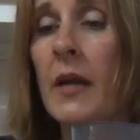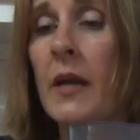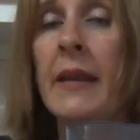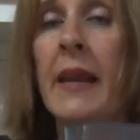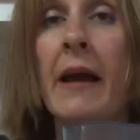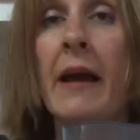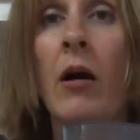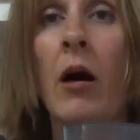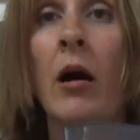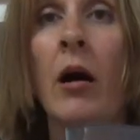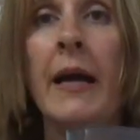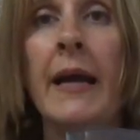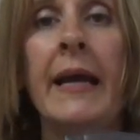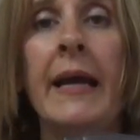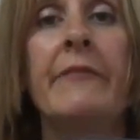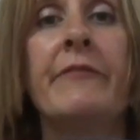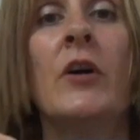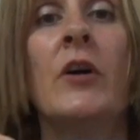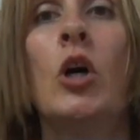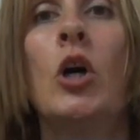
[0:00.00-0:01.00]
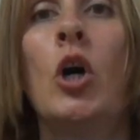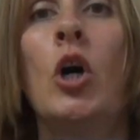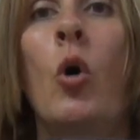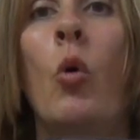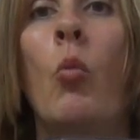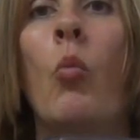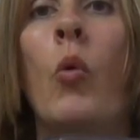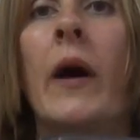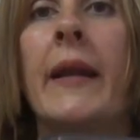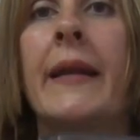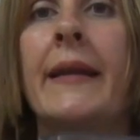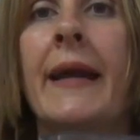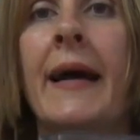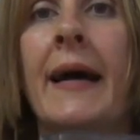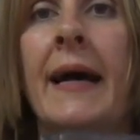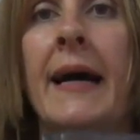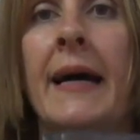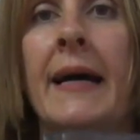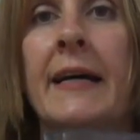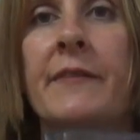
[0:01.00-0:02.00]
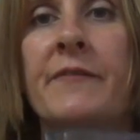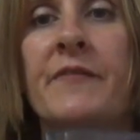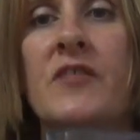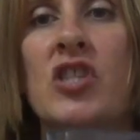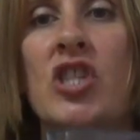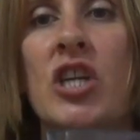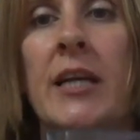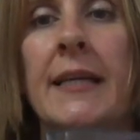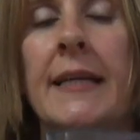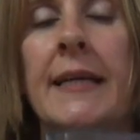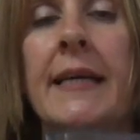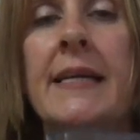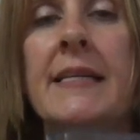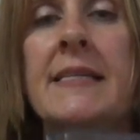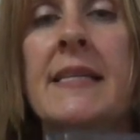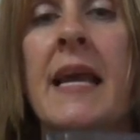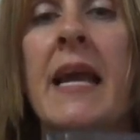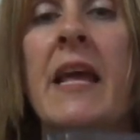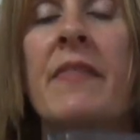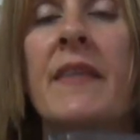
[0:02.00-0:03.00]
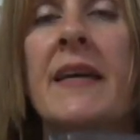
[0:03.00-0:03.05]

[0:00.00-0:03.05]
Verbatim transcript: Now I have one and a half chilies.